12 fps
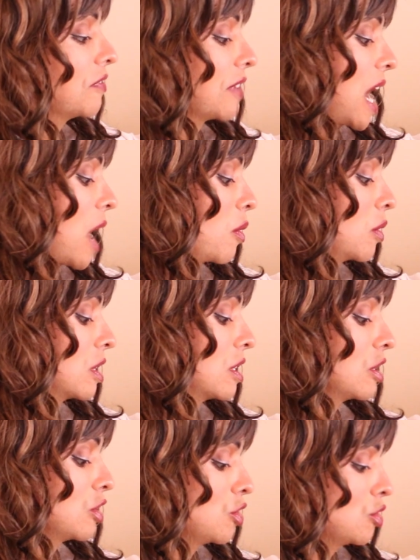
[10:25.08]

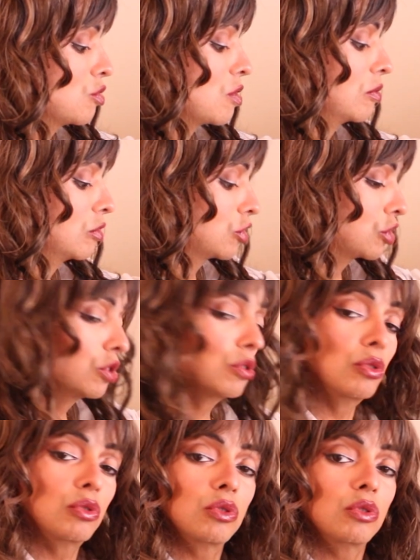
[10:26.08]
flour you
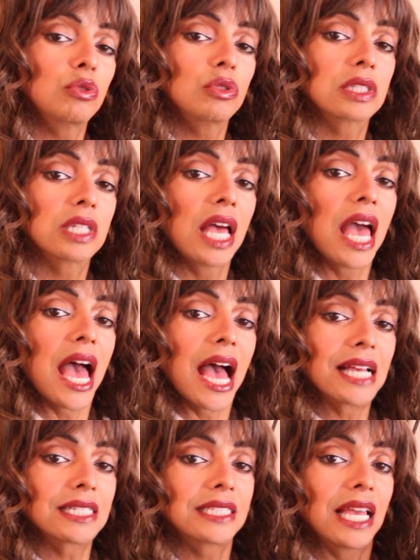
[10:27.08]
choose
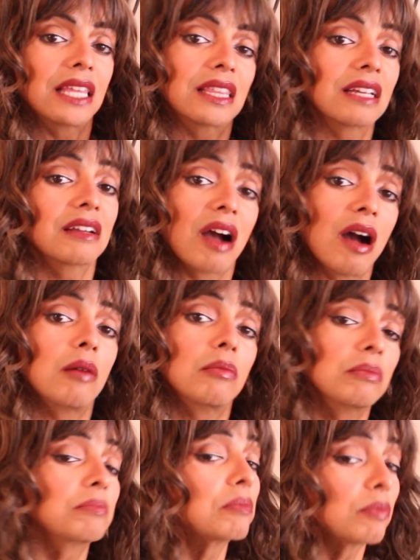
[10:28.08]
has zeytin gum,
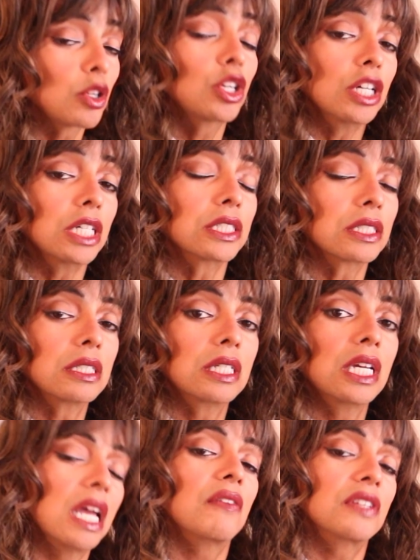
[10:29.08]
good.
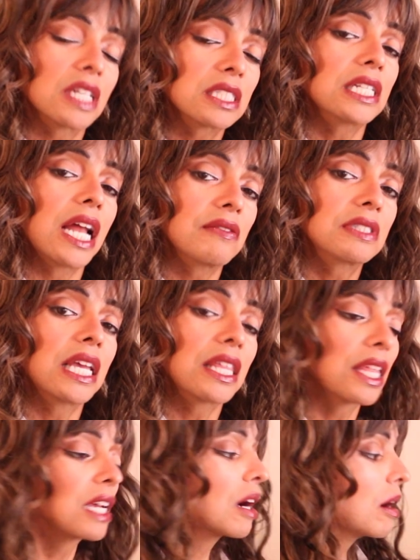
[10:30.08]
If it doesn't have
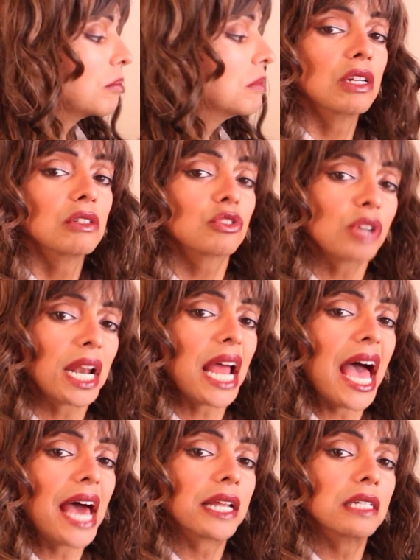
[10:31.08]
zeytin gum, try to
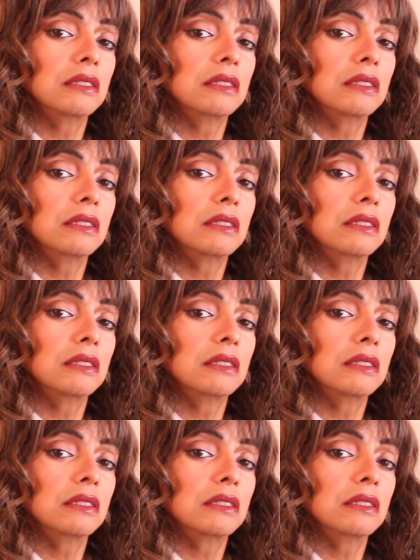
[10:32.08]
add